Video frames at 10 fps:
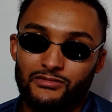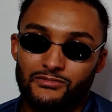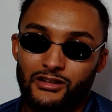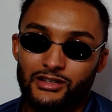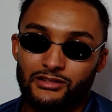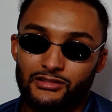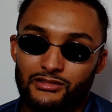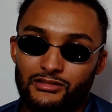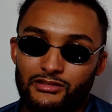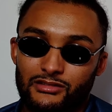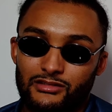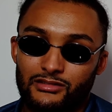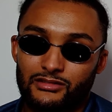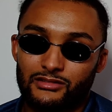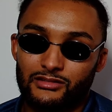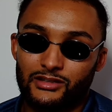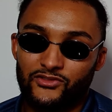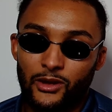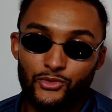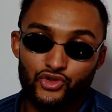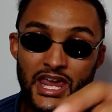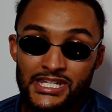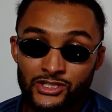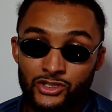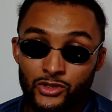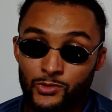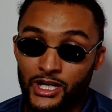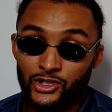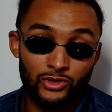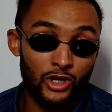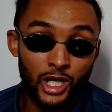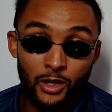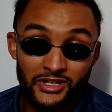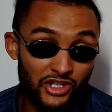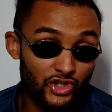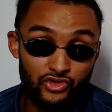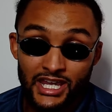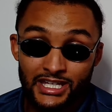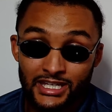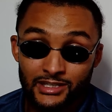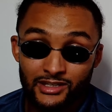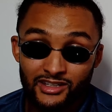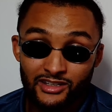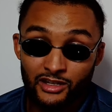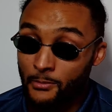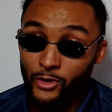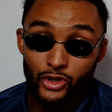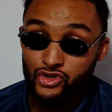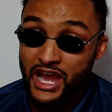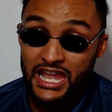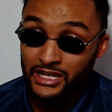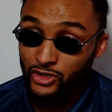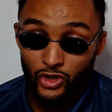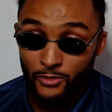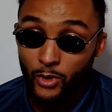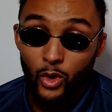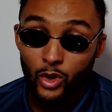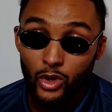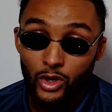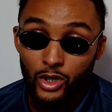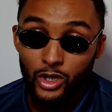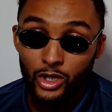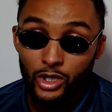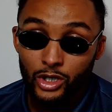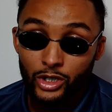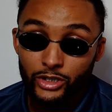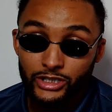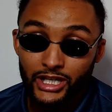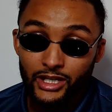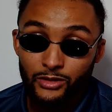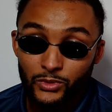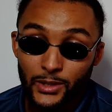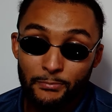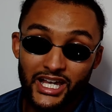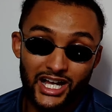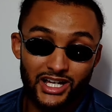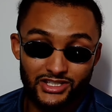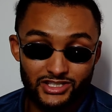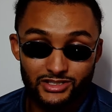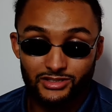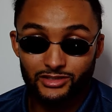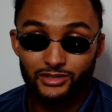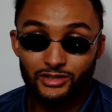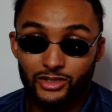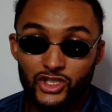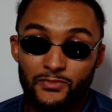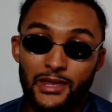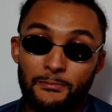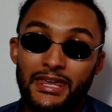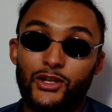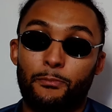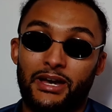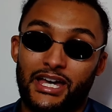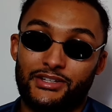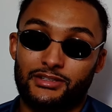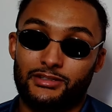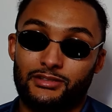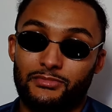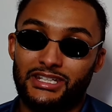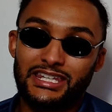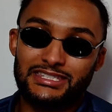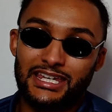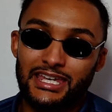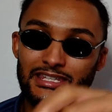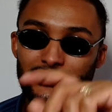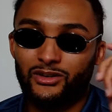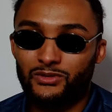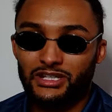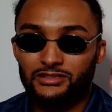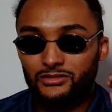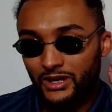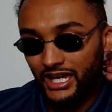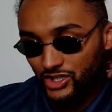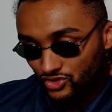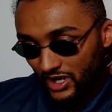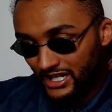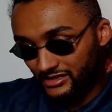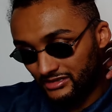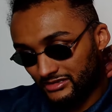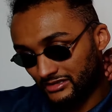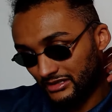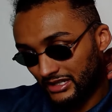Right? If I'm training you and you're not coming to training, I'm not training you no more. Yeah? Well, you're big ass. Because you make me look bad. But these days, got all these new age trainers.